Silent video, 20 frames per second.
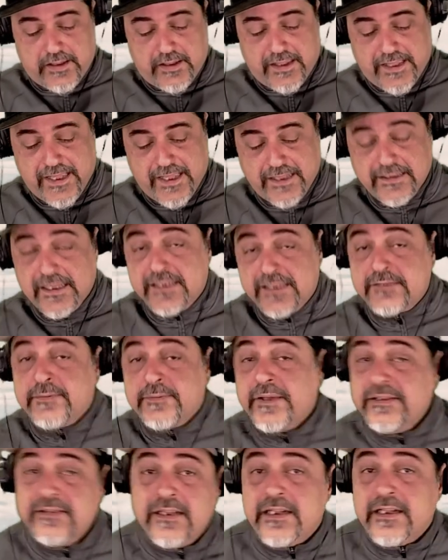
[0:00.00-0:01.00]
And that's
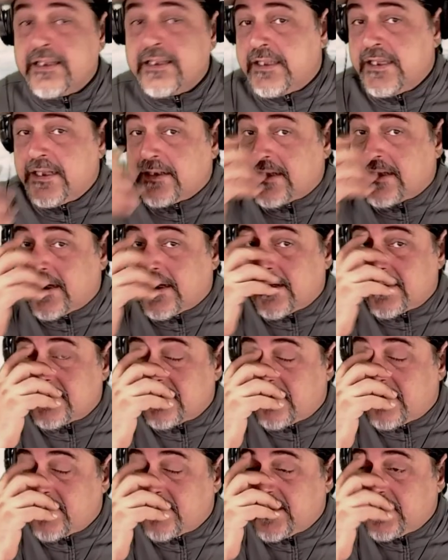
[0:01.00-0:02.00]
basically it, guys.
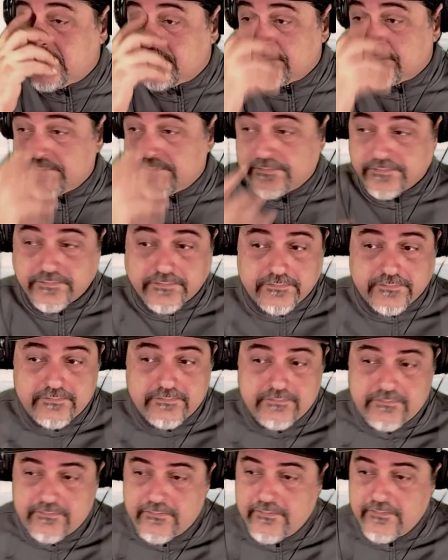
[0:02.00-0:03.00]
I mean,
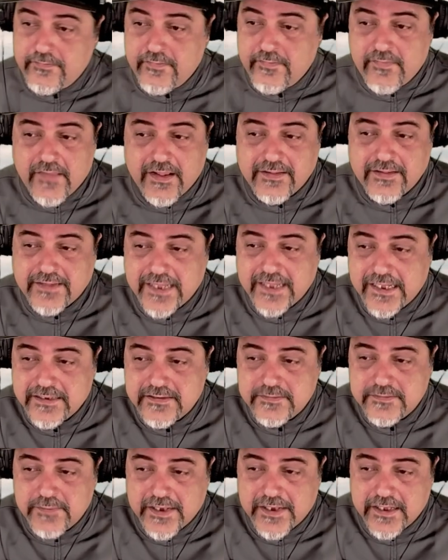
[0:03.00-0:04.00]

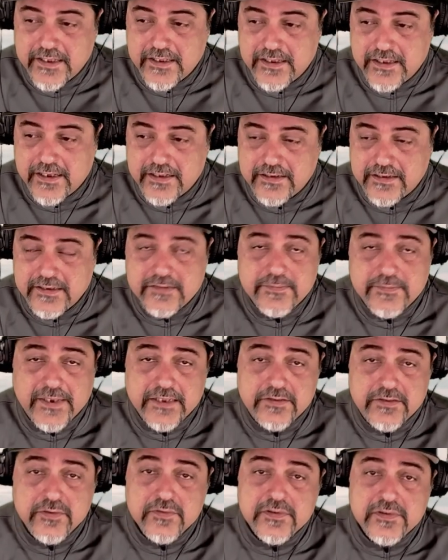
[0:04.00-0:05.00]
that's my, at least my
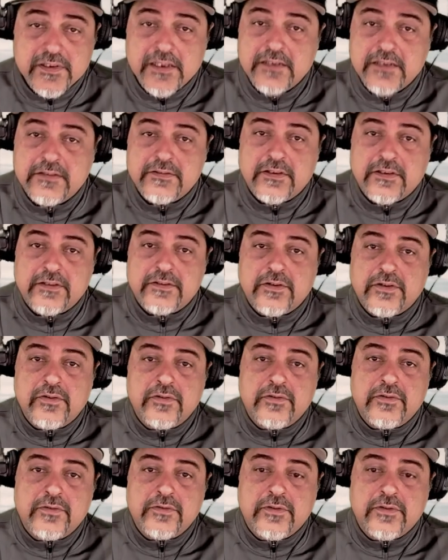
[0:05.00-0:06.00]
two cents on the
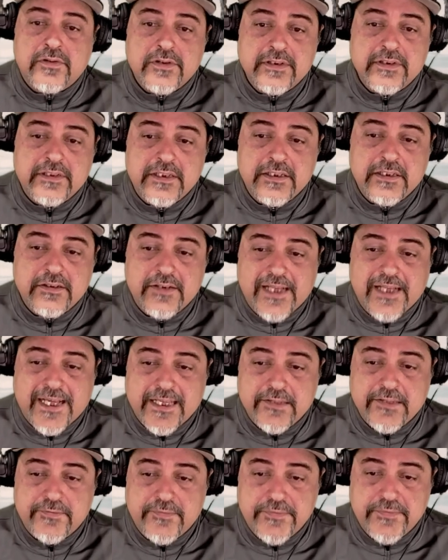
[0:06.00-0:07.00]
whole ordeal. I
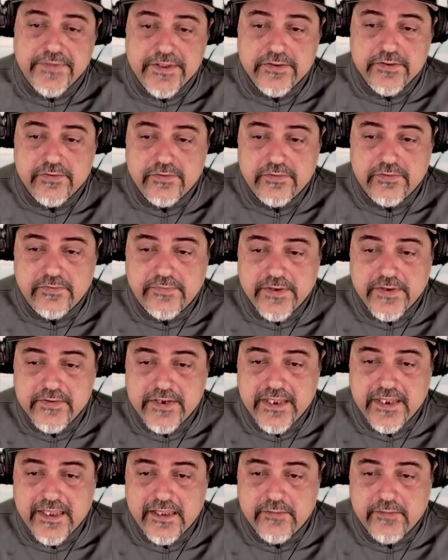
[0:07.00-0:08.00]
feel very
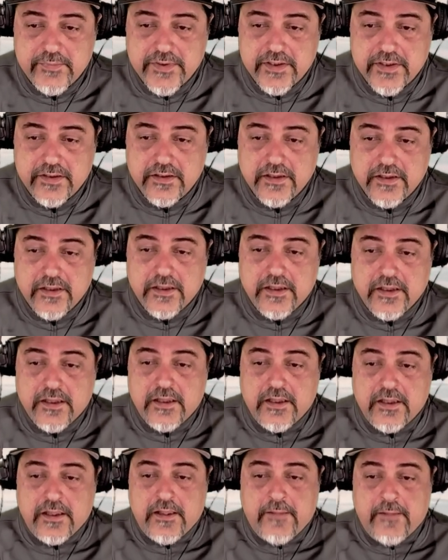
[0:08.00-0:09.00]
happy,
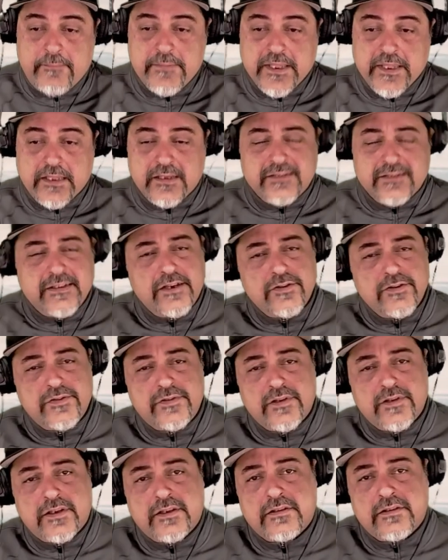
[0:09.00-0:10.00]
because there's
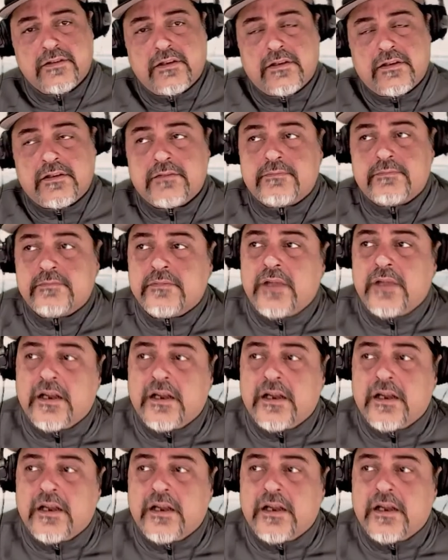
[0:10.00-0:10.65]
a, a, a